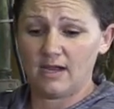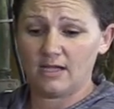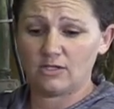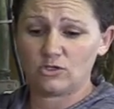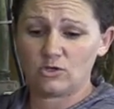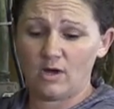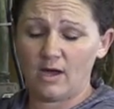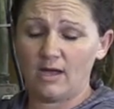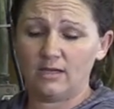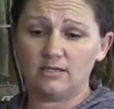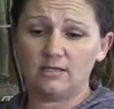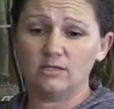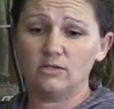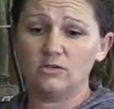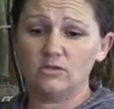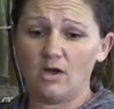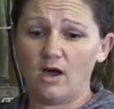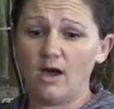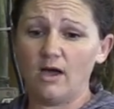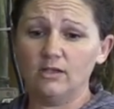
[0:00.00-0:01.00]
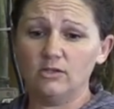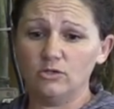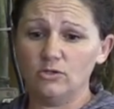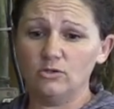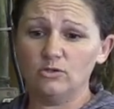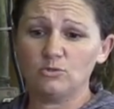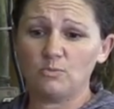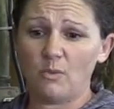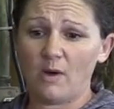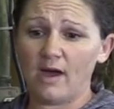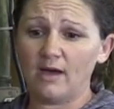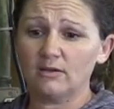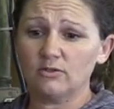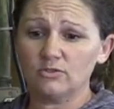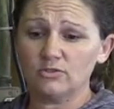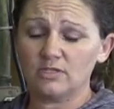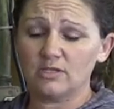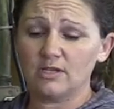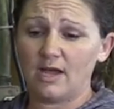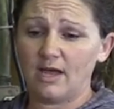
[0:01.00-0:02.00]
I try to not use
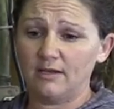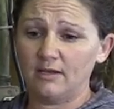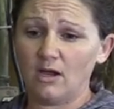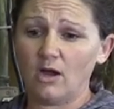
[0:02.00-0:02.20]
bridles that I